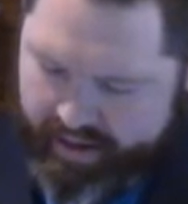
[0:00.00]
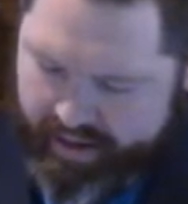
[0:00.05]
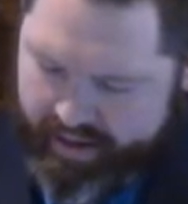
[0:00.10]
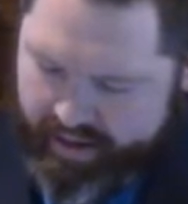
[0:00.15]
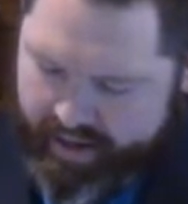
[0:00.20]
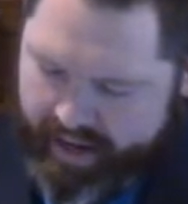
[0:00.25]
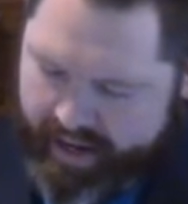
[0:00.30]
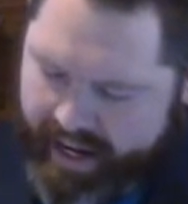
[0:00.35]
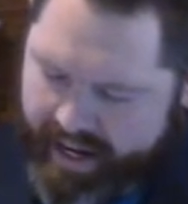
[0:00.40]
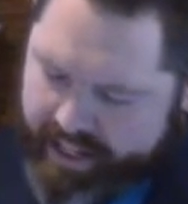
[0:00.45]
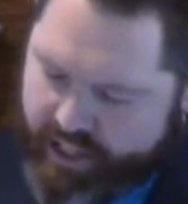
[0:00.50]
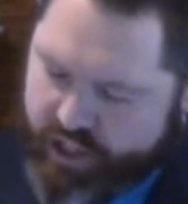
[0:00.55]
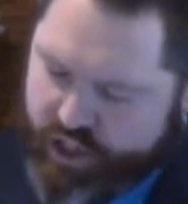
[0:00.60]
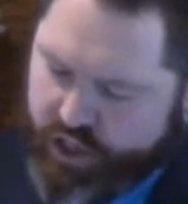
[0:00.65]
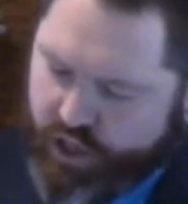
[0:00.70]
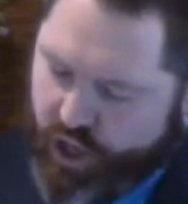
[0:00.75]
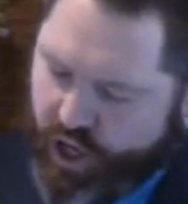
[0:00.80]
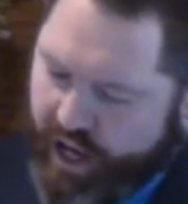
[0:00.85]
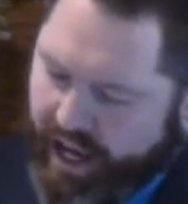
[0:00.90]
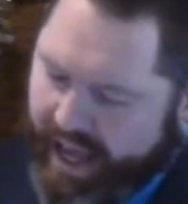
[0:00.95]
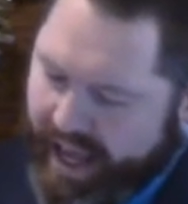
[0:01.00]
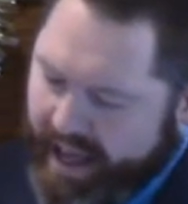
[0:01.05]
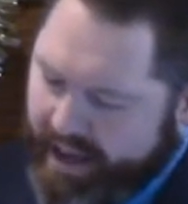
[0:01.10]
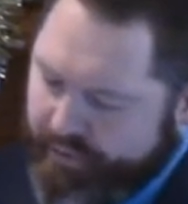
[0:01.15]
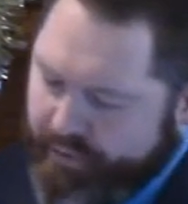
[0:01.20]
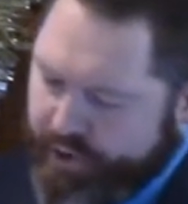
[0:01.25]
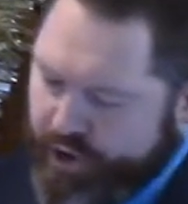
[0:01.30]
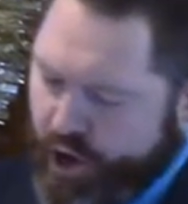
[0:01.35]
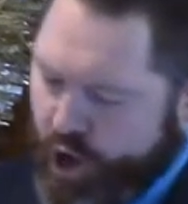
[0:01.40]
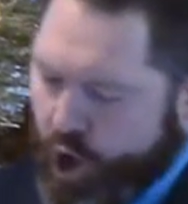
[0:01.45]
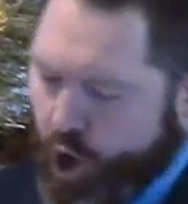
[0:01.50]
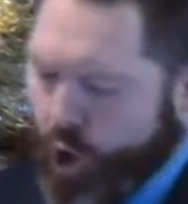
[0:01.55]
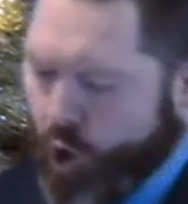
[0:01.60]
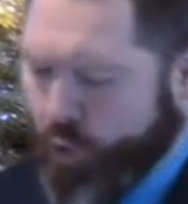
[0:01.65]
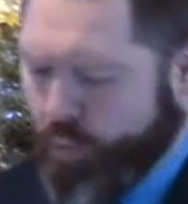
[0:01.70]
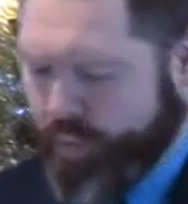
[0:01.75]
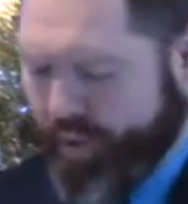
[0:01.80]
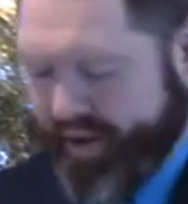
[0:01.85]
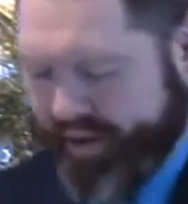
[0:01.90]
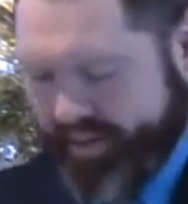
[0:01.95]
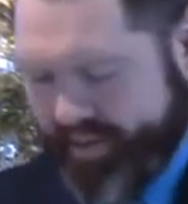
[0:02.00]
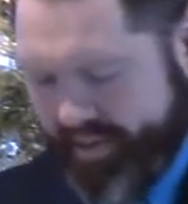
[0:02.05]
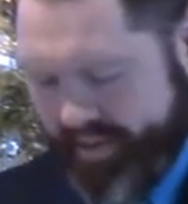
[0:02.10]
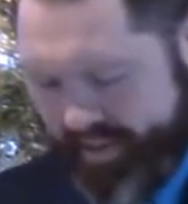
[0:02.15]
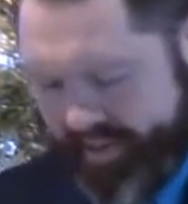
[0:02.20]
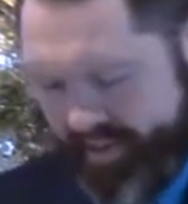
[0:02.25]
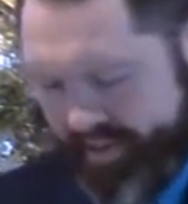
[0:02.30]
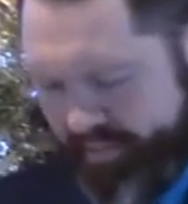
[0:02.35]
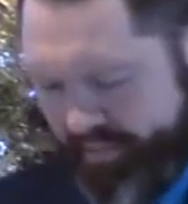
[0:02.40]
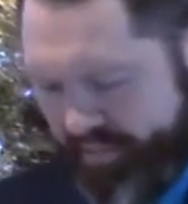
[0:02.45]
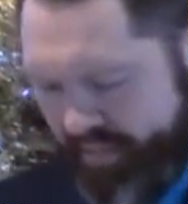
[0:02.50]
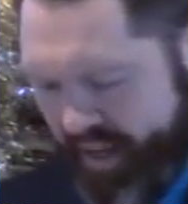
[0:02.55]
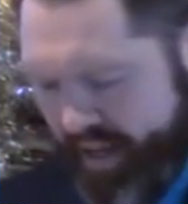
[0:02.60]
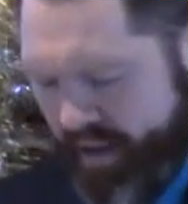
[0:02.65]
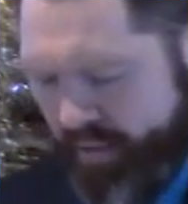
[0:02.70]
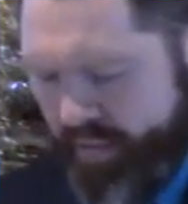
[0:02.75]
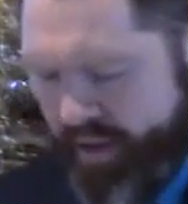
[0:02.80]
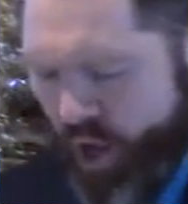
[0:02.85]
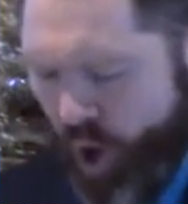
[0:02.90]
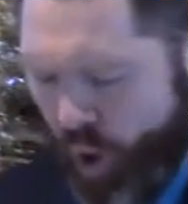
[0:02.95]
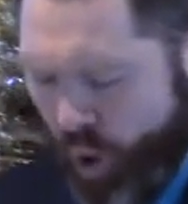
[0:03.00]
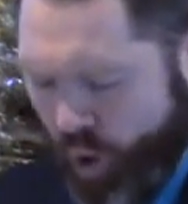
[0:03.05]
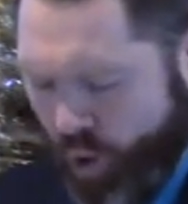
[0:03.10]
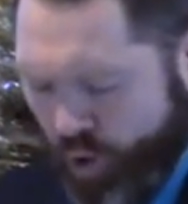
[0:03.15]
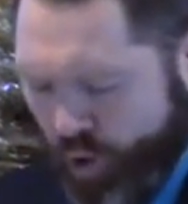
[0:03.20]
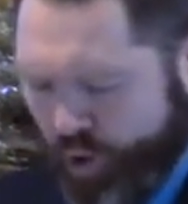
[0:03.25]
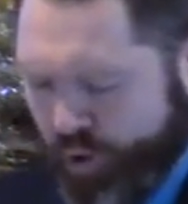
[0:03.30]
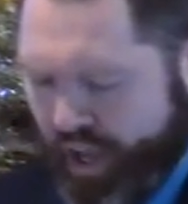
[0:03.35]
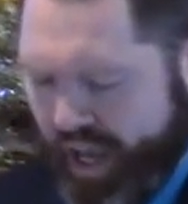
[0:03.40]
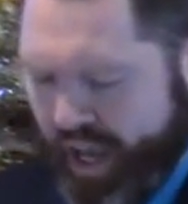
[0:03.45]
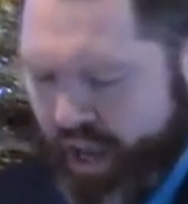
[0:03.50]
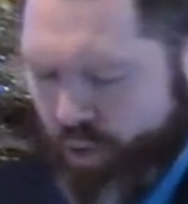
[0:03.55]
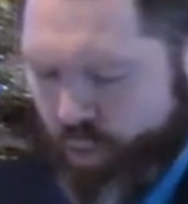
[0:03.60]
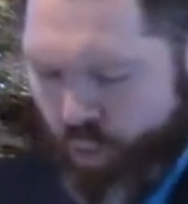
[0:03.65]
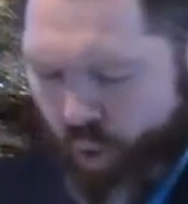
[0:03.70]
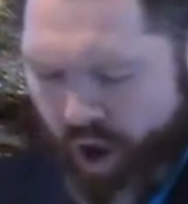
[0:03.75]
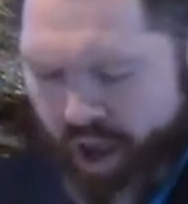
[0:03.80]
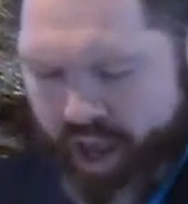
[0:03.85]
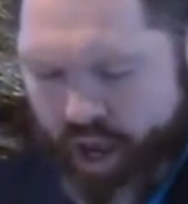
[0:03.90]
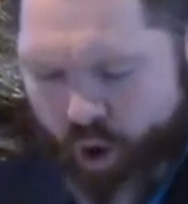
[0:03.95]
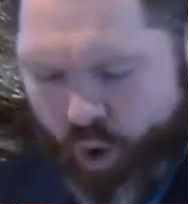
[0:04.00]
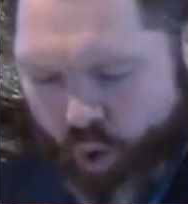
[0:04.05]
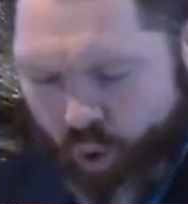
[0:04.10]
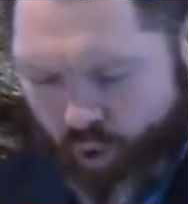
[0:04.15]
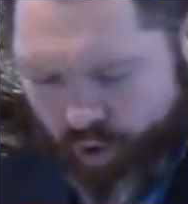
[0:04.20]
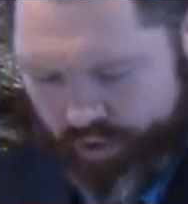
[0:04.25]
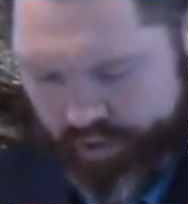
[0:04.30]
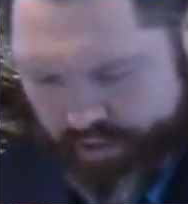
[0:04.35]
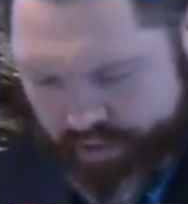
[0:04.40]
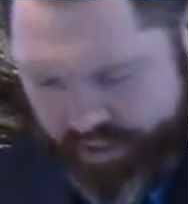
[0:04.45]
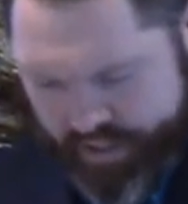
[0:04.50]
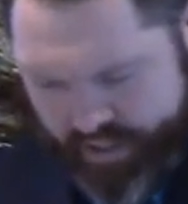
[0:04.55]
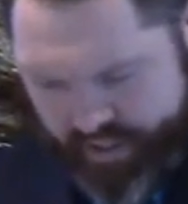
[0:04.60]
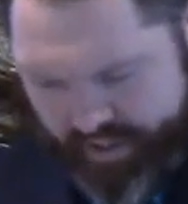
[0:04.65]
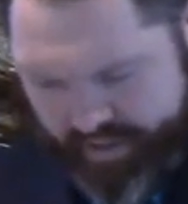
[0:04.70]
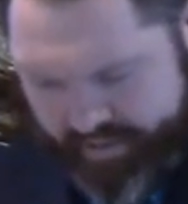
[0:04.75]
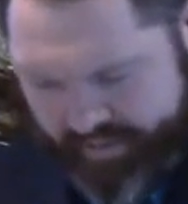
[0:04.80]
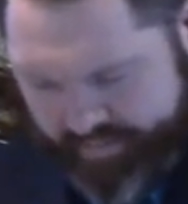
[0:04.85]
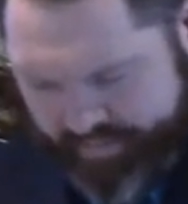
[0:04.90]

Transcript: And I saw heaven open, and behold, a white horse.